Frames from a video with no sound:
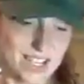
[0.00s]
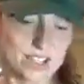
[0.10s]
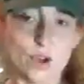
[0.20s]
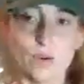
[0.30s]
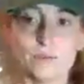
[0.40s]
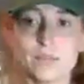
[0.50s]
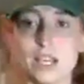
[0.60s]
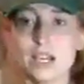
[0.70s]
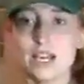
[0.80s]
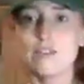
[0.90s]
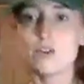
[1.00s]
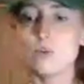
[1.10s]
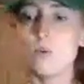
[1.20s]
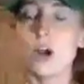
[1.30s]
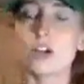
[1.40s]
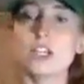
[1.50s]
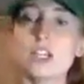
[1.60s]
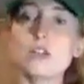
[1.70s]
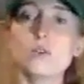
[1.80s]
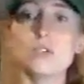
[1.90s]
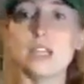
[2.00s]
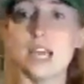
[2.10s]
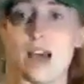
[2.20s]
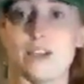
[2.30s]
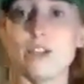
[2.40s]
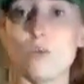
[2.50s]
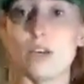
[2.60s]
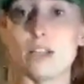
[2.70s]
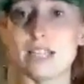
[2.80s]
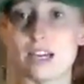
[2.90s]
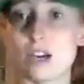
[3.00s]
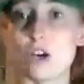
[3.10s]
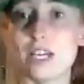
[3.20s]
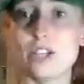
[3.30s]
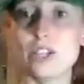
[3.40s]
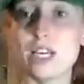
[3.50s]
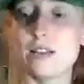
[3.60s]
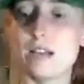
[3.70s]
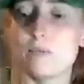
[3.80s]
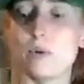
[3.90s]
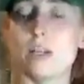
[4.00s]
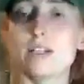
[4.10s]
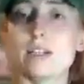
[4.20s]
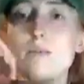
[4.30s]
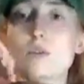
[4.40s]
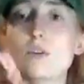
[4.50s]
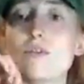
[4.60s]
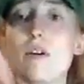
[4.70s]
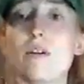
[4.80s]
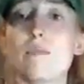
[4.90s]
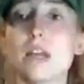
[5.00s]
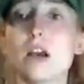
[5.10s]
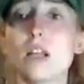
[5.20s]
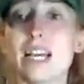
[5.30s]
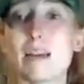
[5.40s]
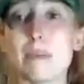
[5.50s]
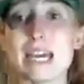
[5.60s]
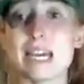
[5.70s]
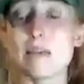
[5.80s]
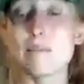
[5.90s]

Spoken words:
So if you are going to use the oven, you'll want to take a cookie sheet and put some sort of a baking